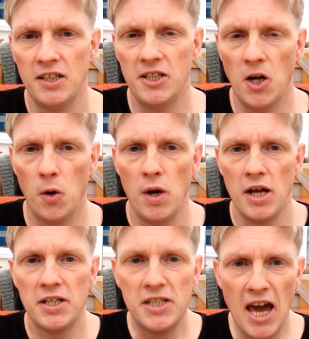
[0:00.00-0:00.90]
you know,
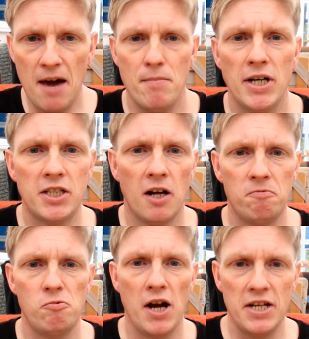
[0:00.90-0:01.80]
get
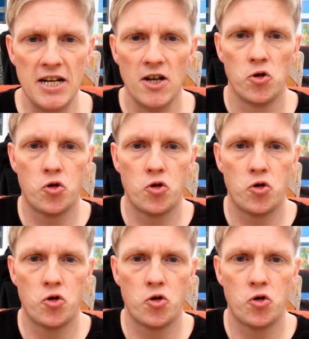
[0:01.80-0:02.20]
myself ready,